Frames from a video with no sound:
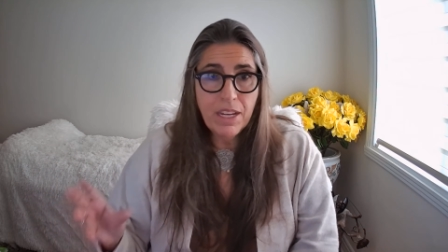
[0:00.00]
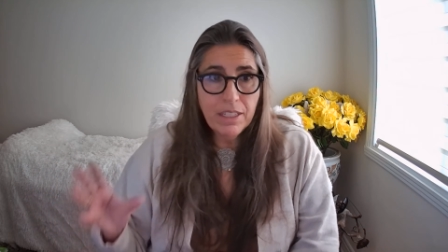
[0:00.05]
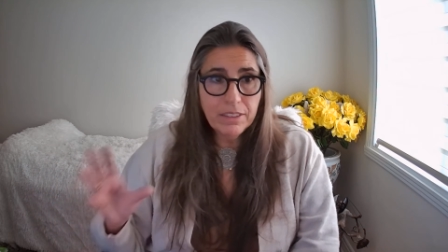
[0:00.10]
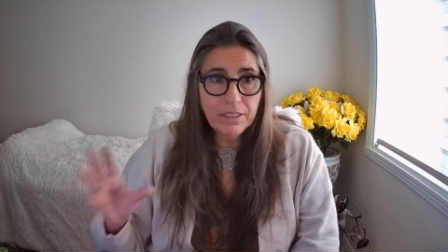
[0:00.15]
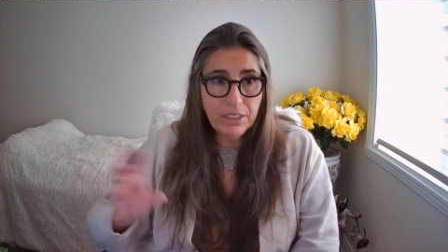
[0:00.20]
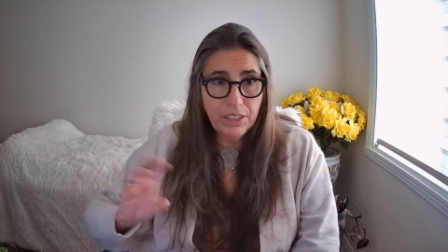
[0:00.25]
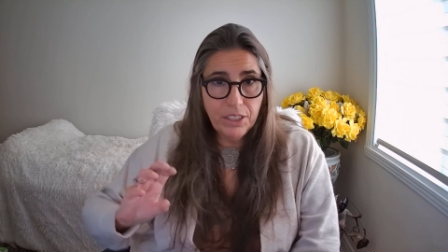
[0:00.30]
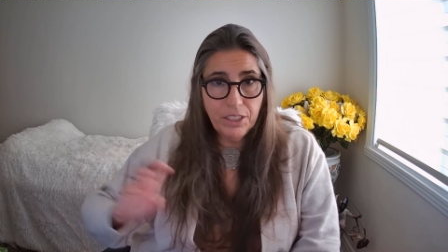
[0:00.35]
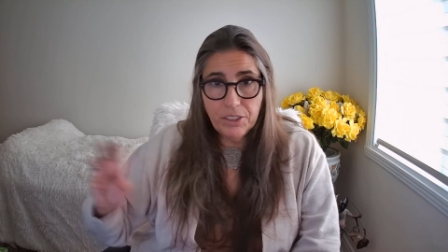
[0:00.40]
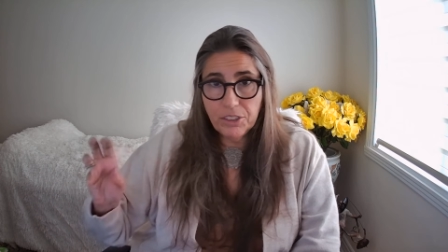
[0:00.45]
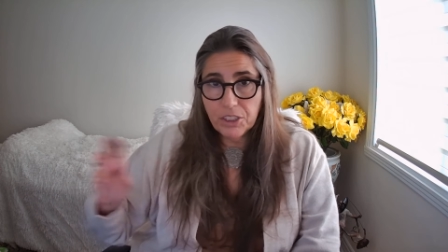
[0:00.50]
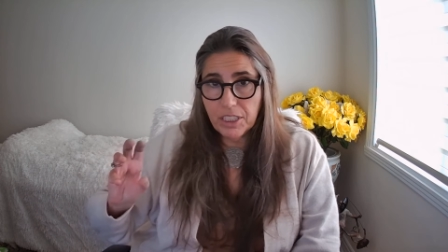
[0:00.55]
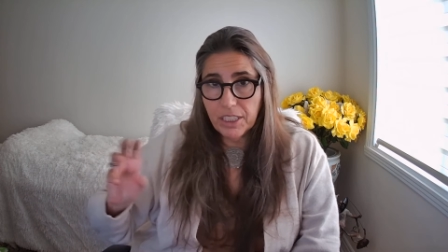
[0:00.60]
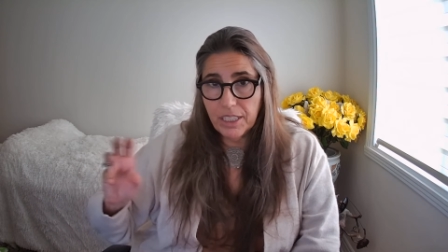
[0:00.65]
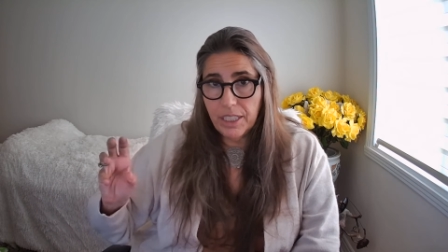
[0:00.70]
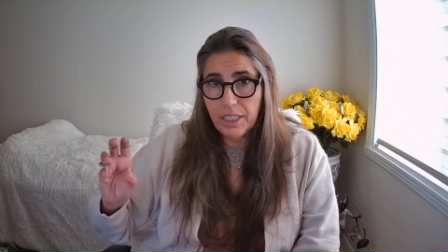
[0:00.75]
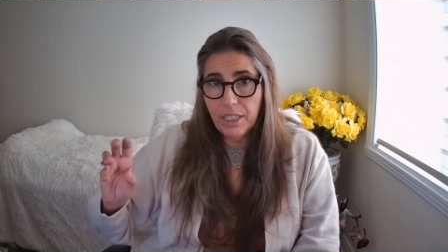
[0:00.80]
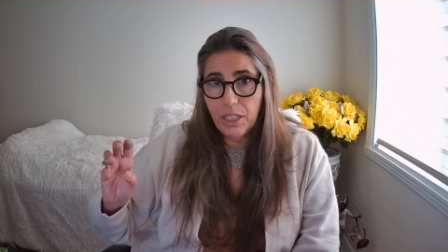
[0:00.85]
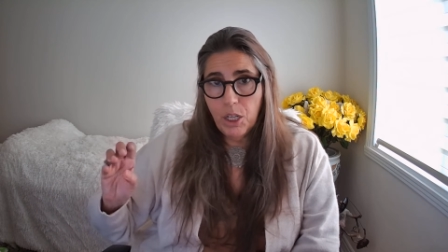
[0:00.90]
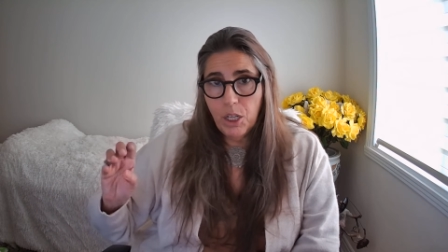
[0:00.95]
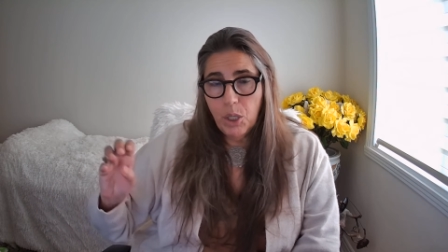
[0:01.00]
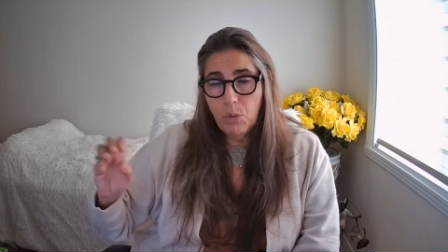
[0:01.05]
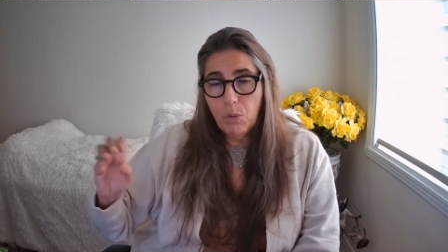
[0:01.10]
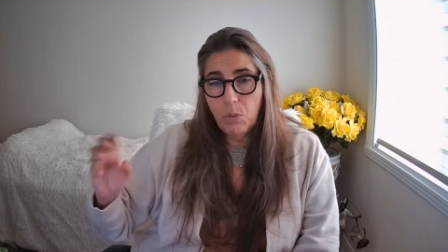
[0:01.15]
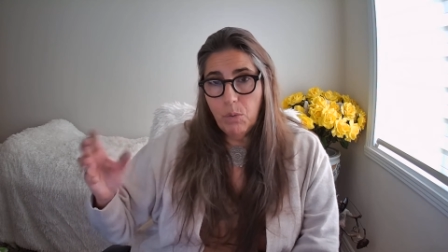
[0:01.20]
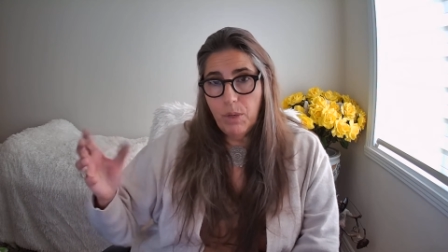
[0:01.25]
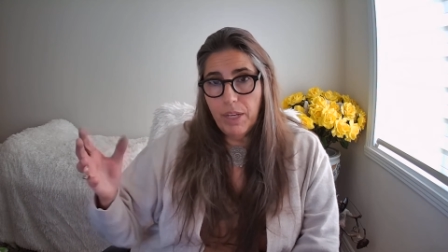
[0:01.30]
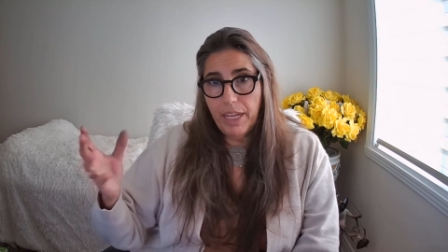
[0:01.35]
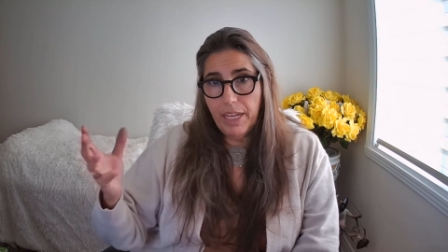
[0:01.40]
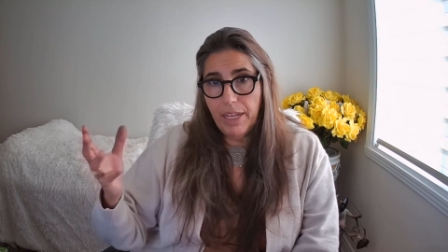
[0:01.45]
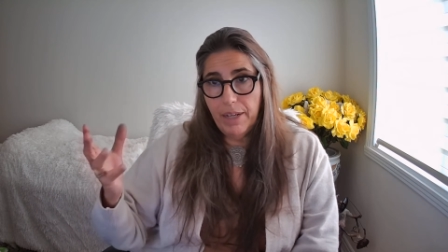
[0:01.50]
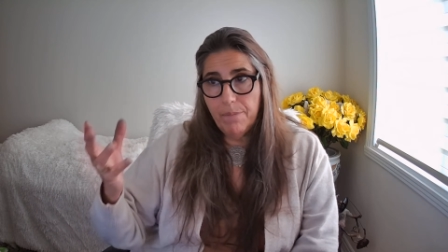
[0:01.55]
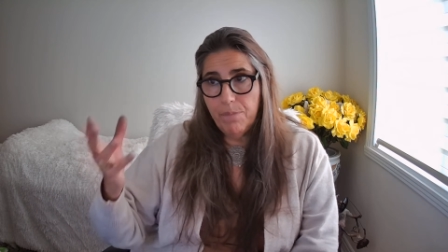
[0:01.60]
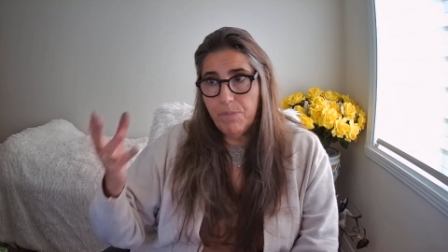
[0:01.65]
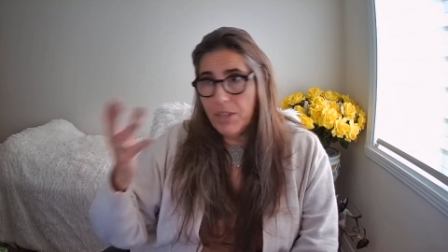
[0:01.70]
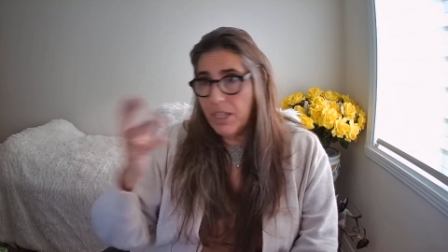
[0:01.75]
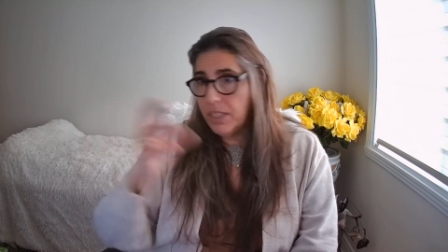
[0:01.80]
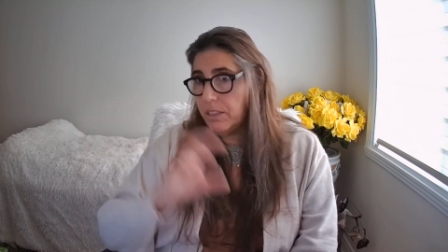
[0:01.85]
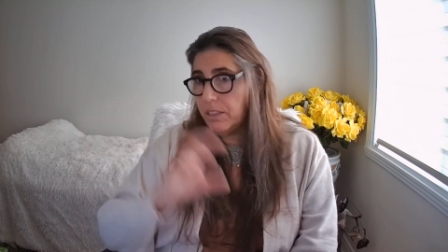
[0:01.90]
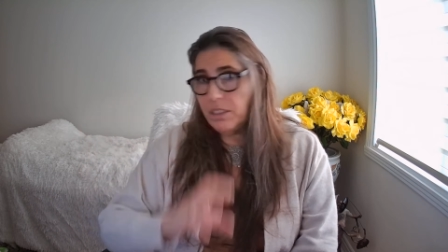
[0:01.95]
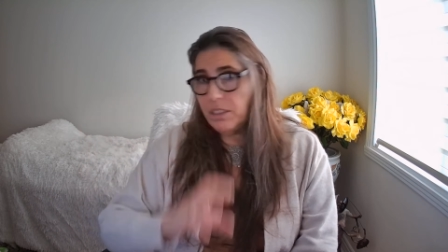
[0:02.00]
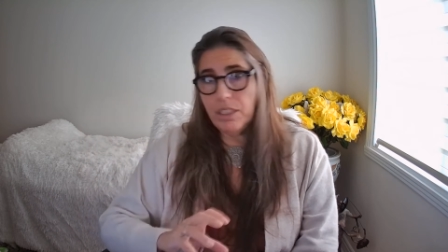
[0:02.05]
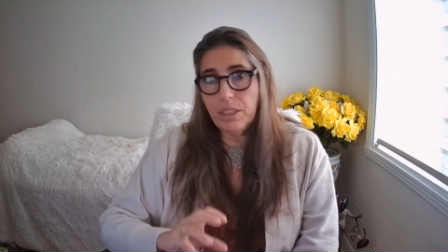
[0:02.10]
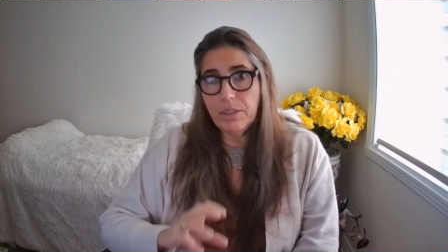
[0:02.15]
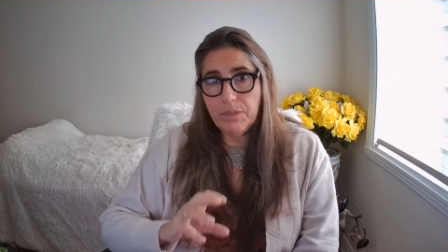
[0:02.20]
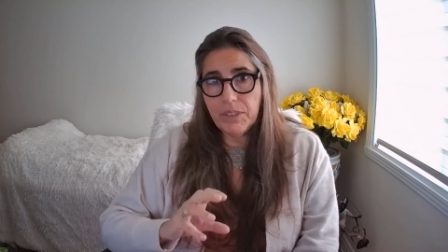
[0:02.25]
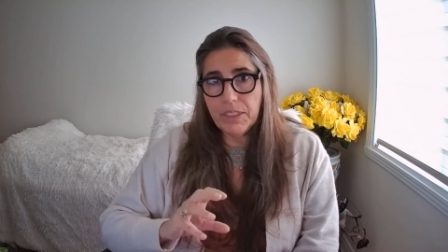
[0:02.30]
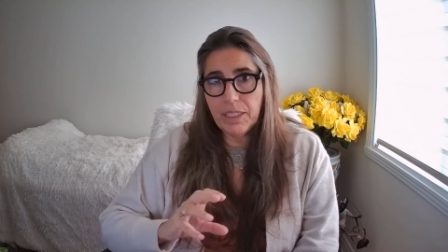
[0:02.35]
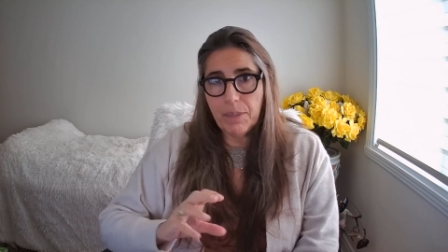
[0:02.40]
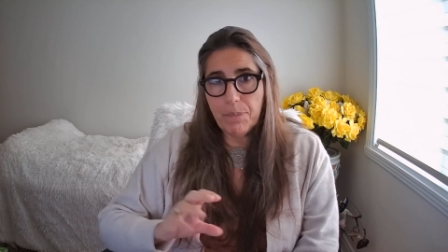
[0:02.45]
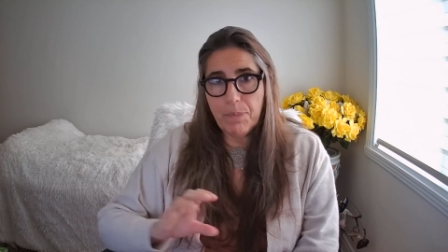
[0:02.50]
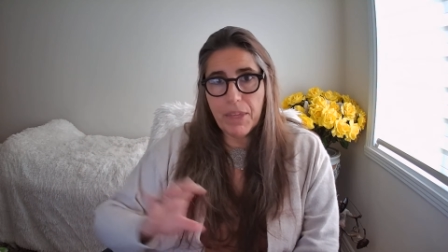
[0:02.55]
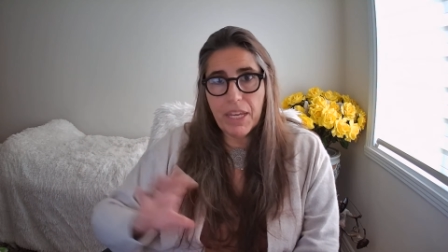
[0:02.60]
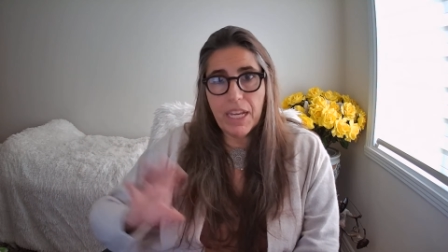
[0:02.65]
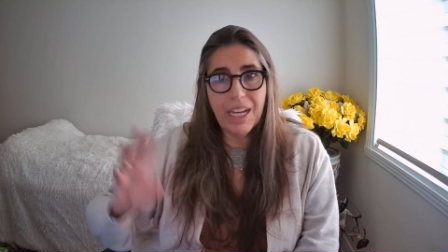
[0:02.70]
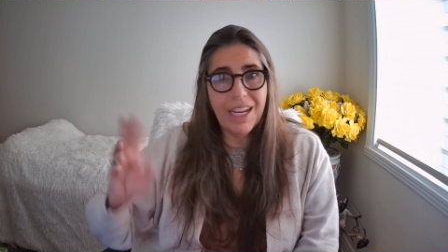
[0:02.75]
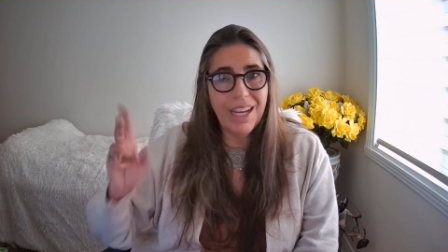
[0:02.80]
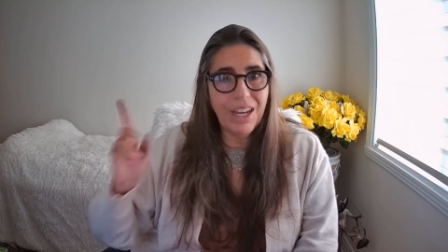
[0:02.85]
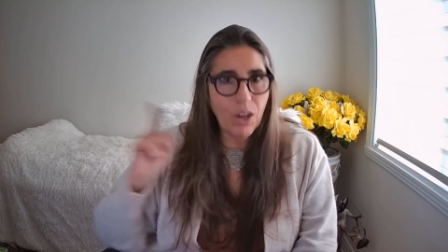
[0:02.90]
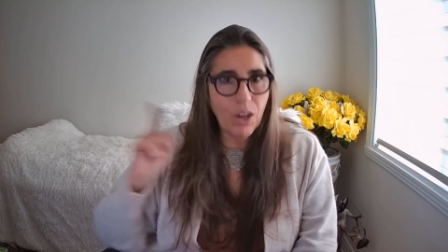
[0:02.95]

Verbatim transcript: So usually we assume something